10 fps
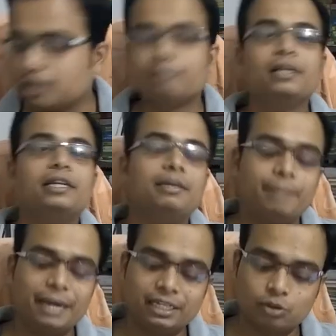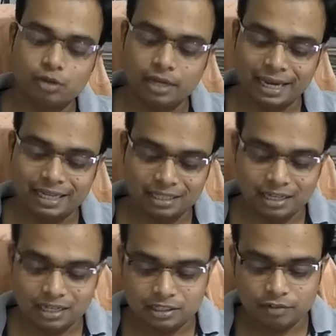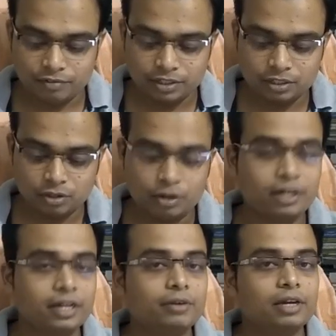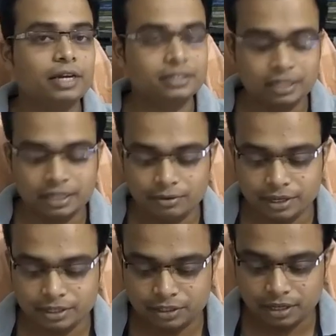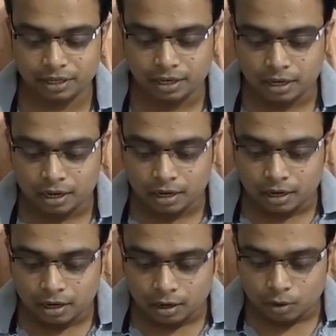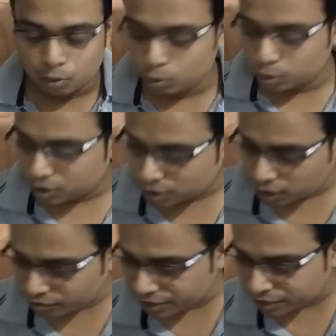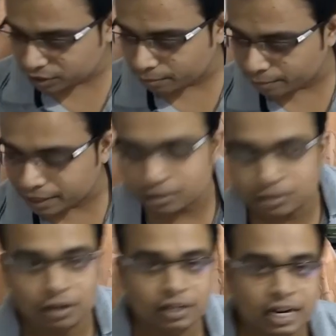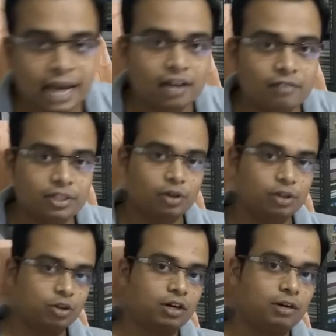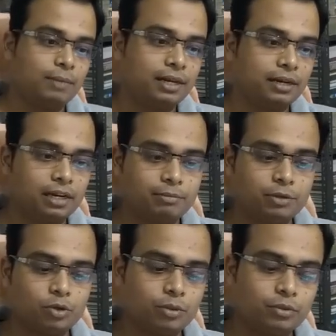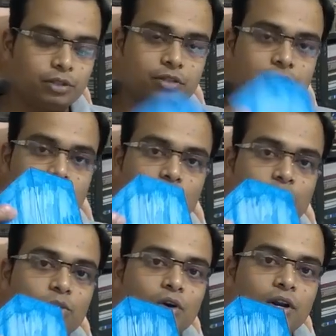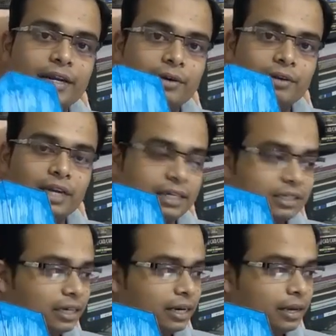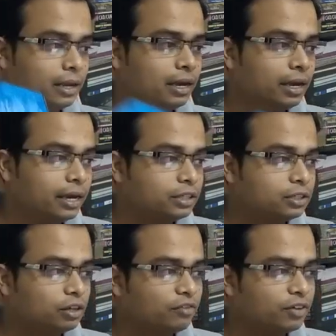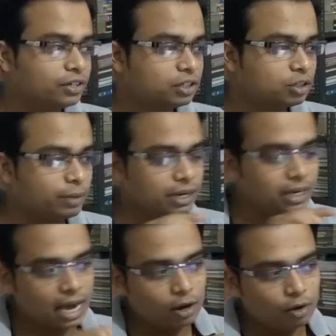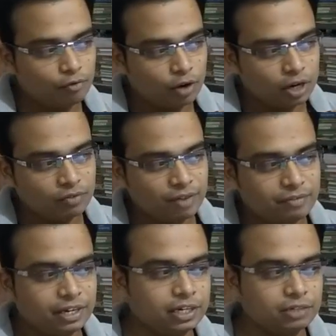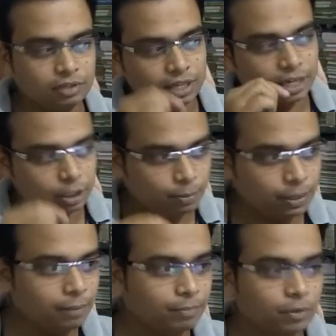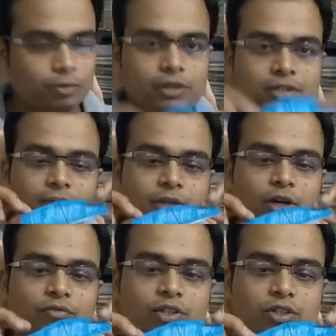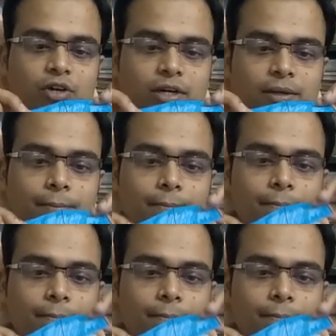completely based on a hexagonal surface or a regular hexagon you can say whose surface makes a certain angle with the horizontal plane let me show you this is what you call a regular hexagon its surface is making an angle of 45 degrees with the HP okay something of this sort